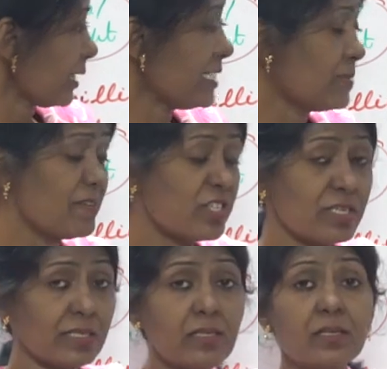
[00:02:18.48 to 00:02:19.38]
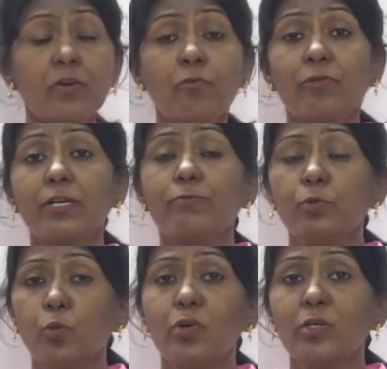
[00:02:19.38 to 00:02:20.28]
especially if
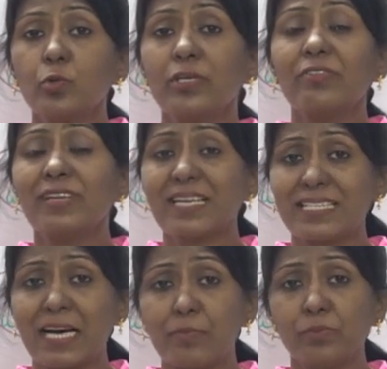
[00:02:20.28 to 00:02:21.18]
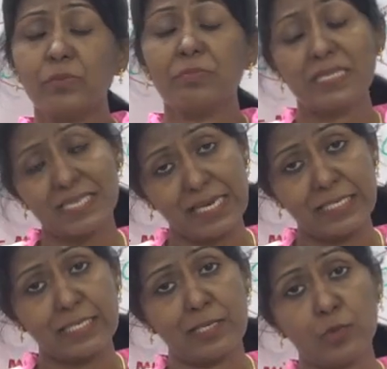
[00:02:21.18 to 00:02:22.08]
you want to give an example means, I
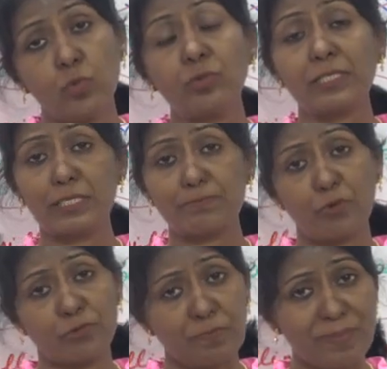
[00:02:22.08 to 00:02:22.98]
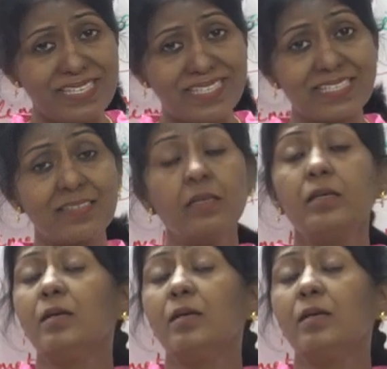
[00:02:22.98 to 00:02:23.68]
tell you the tip of the pencil,